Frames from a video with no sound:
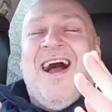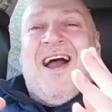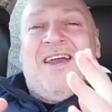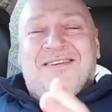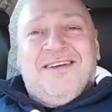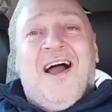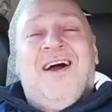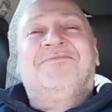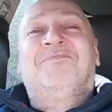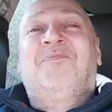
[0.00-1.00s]
I
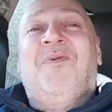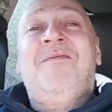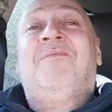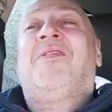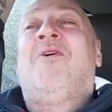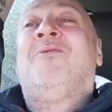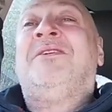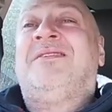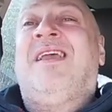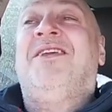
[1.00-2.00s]
people
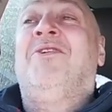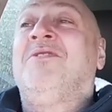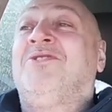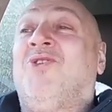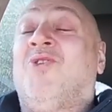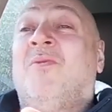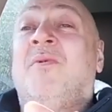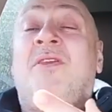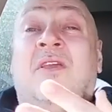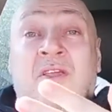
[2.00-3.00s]
always say, you always talk
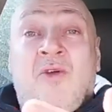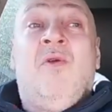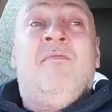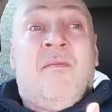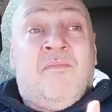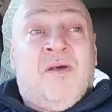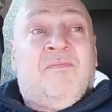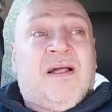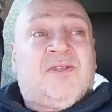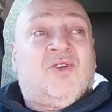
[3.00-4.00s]
about, you remember the
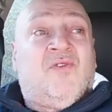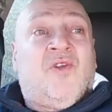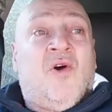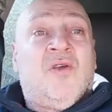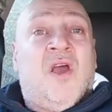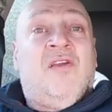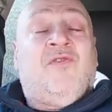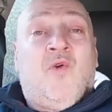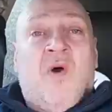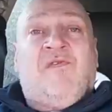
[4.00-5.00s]
bad stuff, don't you?
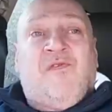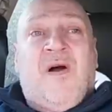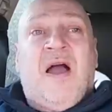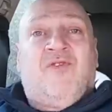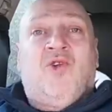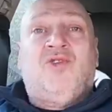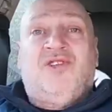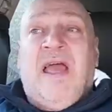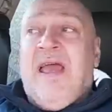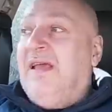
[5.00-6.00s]
If you have 5 good
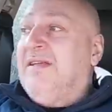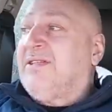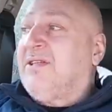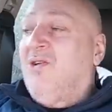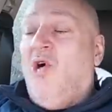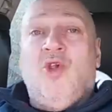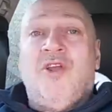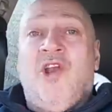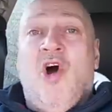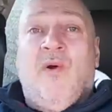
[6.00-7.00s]
days, all
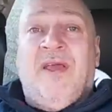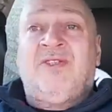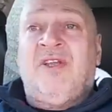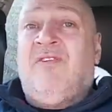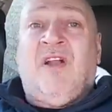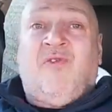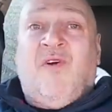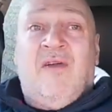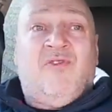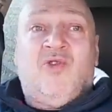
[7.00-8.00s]
you know is you've had
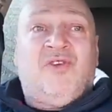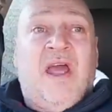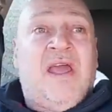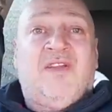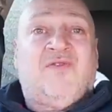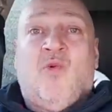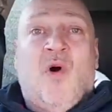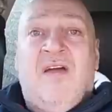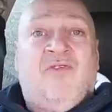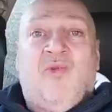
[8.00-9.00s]
5 good days for
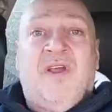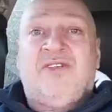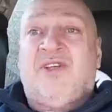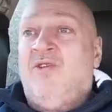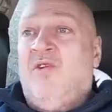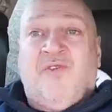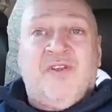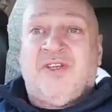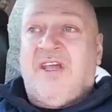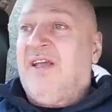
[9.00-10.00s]
whatever reason.
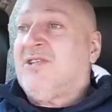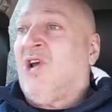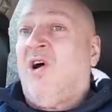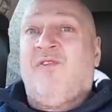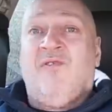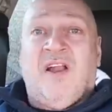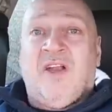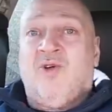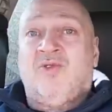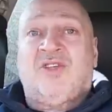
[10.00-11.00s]
Nothing's kicked off. You've had
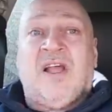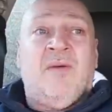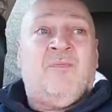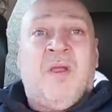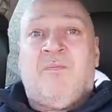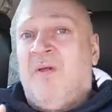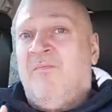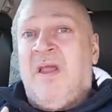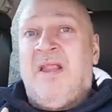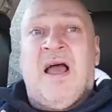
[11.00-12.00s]
a good time. People
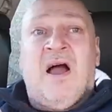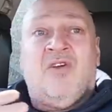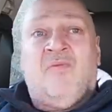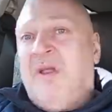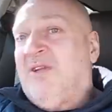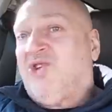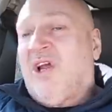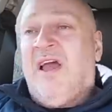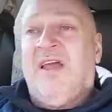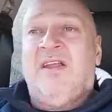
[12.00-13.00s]
have been out. You've been
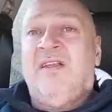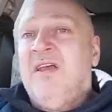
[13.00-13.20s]
chatting.